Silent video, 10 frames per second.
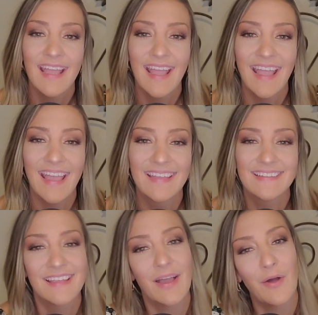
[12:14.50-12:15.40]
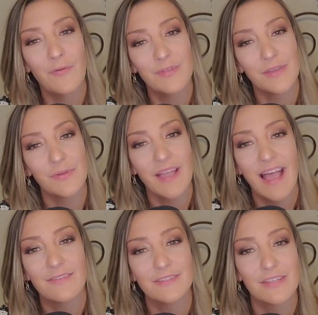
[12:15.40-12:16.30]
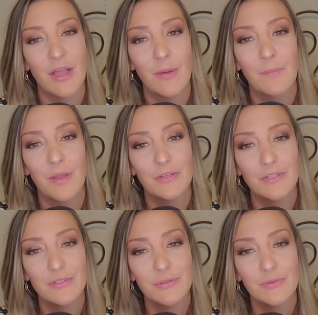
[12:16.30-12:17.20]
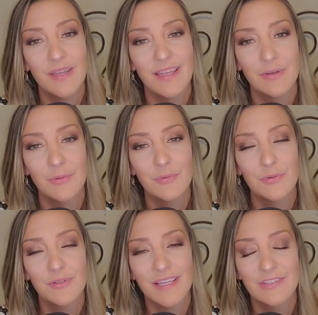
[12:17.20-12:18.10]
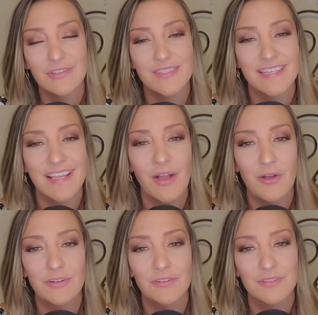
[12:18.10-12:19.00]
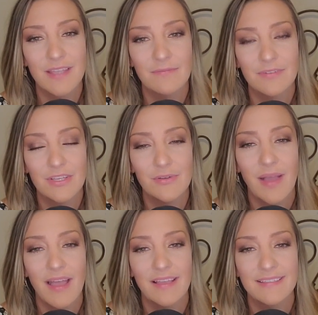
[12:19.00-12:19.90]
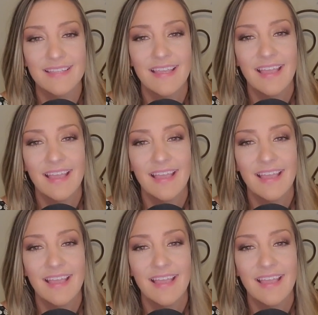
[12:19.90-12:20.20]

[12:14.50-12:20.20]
And hopefully we'll have some new, cool, interesting articles up for you guys.